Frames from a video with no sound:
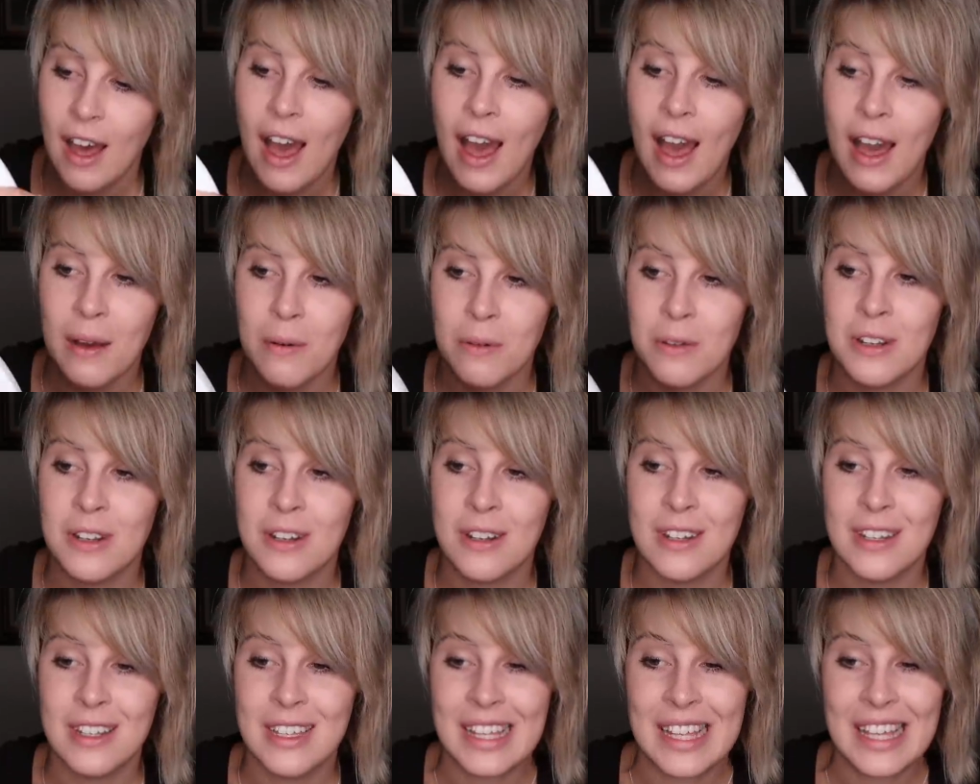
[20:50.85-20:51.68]
I
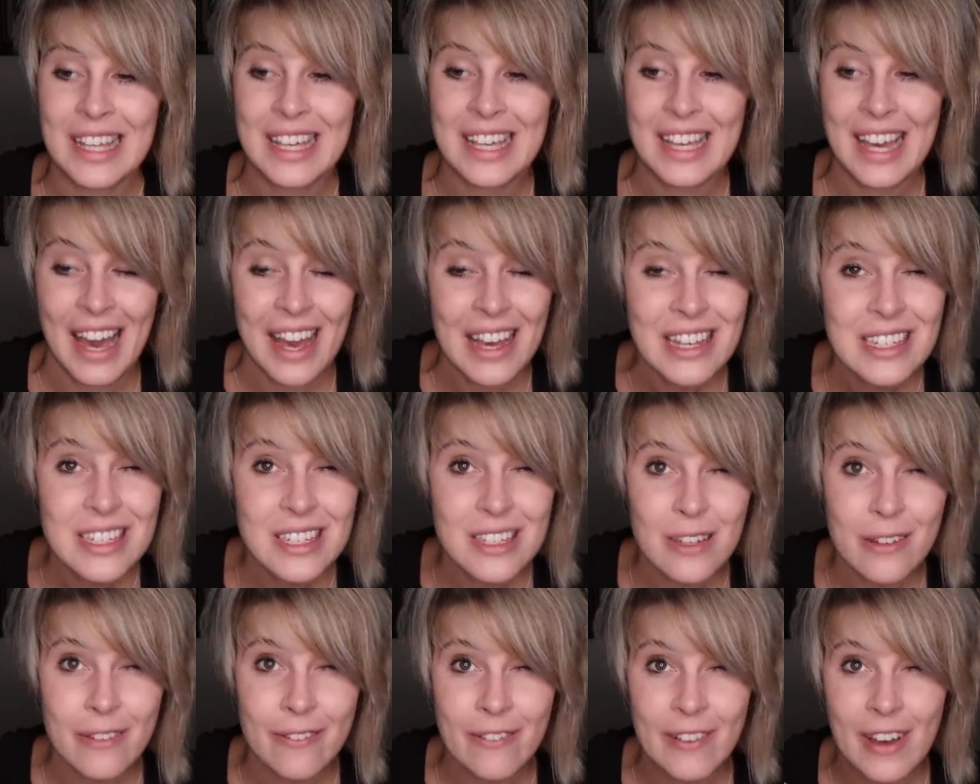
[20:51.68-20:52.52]
would
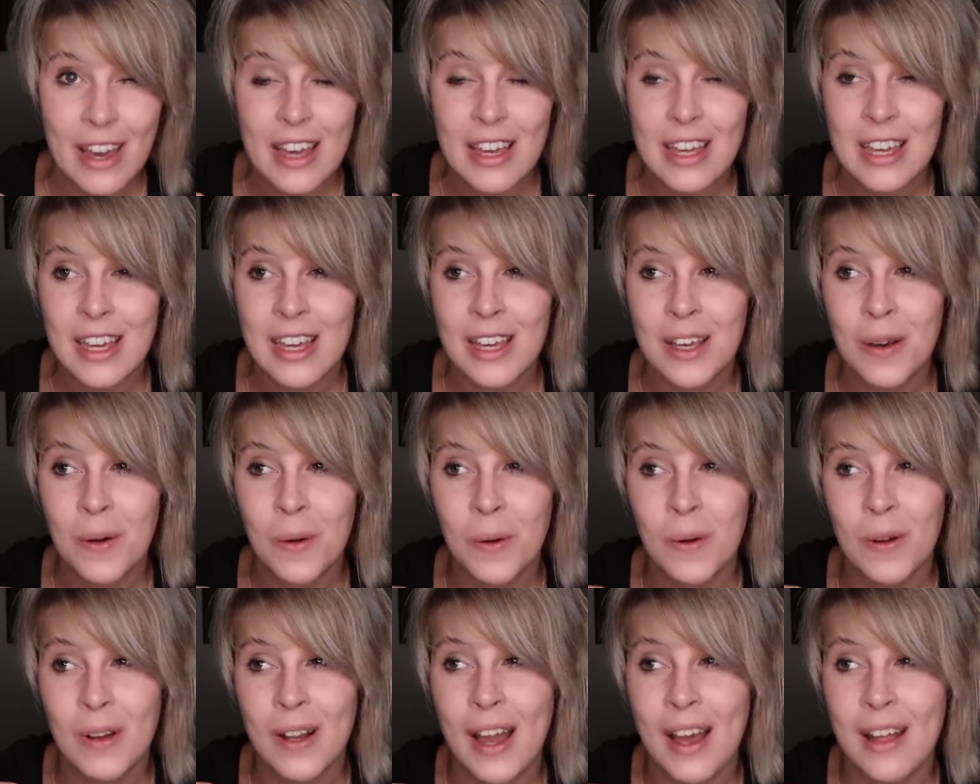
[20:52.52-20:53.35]
guess Viking
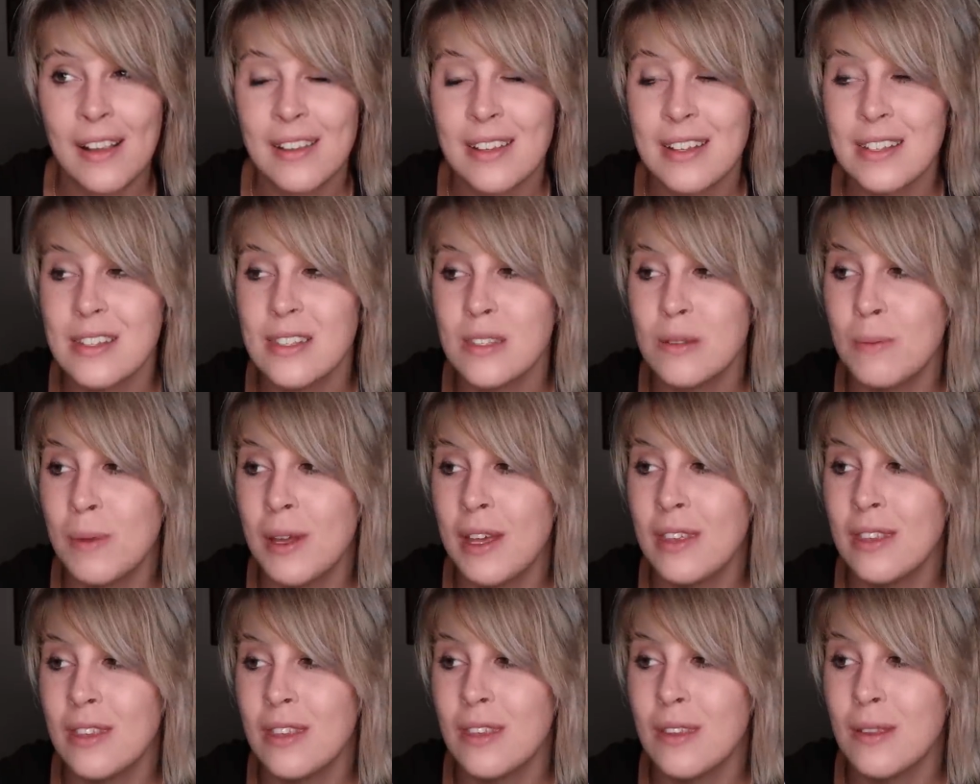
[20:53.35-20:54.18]
or L.E.
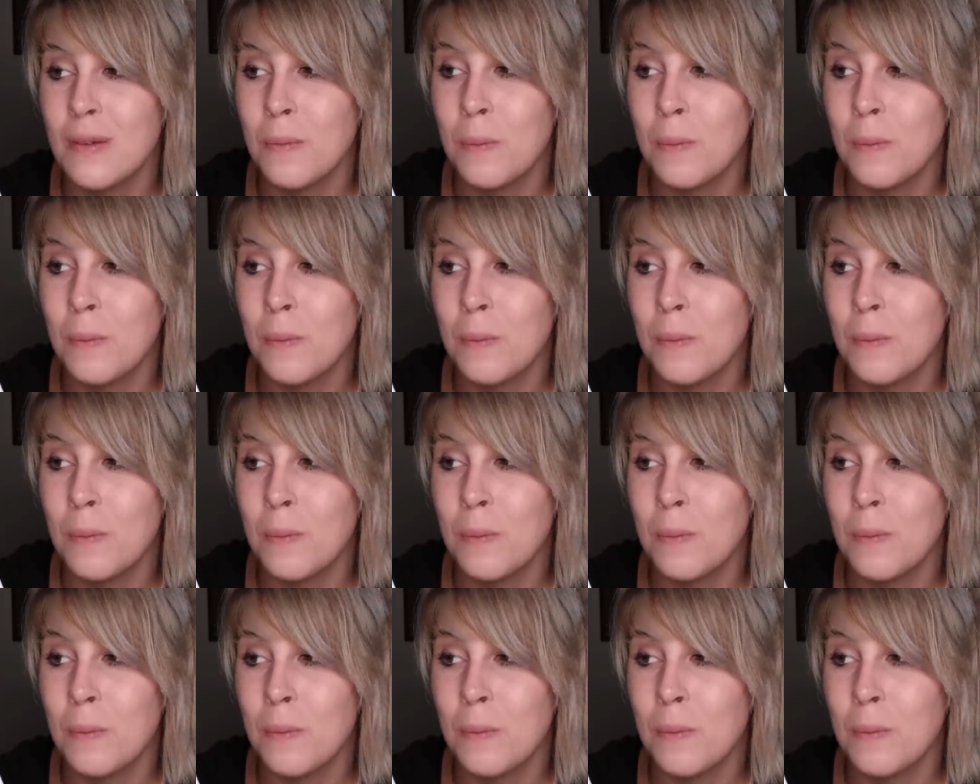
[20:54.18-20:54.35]
Smith,